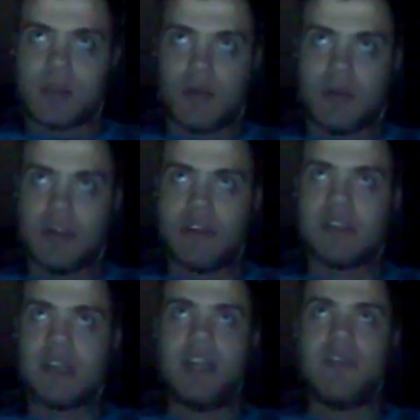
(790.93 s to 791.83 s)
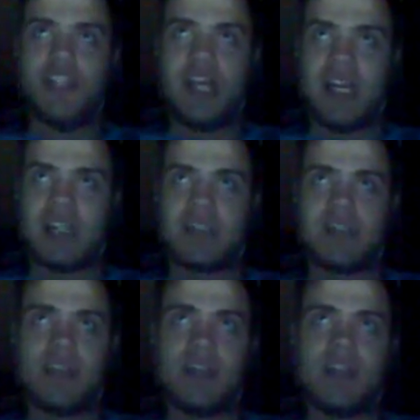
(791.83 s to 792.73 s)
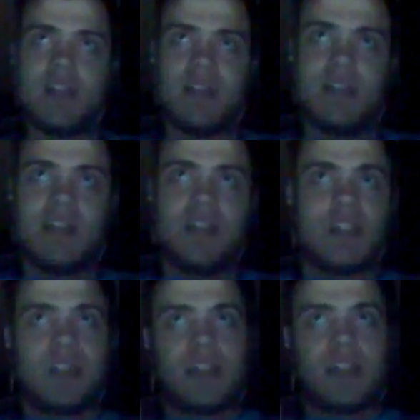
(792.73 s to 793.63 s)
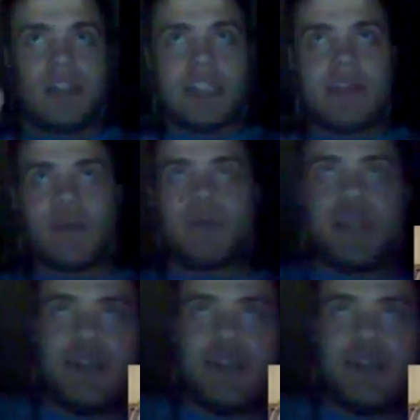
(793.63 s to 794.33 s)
when you say eugenics, David? What